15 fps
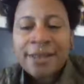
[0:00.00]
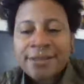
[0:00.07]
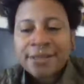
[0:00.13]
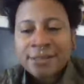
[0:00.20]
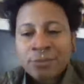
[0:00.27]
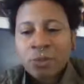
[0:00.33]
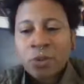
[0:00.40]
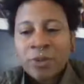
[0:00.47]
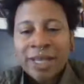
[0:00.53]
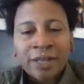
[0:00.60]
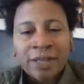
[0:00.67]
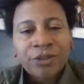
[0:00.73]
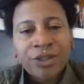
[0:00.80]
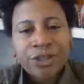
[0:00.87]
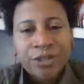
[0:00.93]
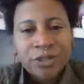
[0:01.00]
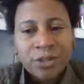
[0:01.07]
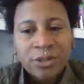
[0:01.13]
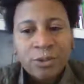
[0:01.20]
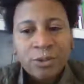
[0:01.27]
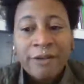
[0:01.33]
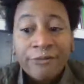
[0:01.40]
won't answer the so
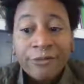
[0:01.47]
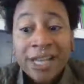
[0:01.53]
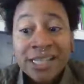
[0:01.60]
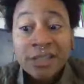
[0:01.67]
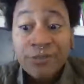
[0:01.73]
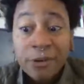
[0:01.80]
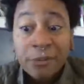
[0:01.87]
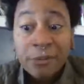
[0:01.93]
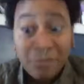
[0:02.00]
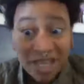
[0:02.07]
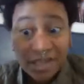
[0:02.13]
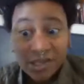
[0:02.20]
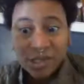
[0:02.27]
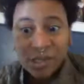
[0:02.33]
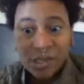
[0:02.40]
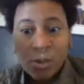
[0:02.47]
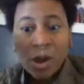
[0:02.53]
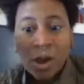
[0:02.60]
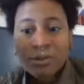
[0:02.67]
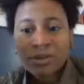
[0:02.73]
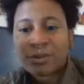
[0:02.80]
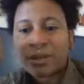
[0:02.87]
what. Because for me, the so what
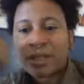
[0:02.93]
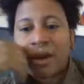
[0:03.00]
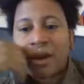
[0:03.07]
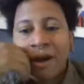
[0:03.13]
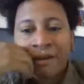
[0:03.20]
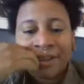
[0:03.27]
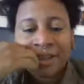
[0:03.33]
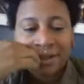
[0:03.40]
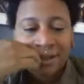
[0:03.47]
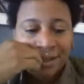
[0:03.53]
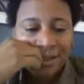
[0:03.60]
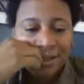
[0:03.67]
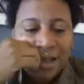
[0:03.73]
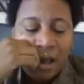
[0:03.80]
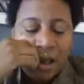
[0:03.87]
was really obvious.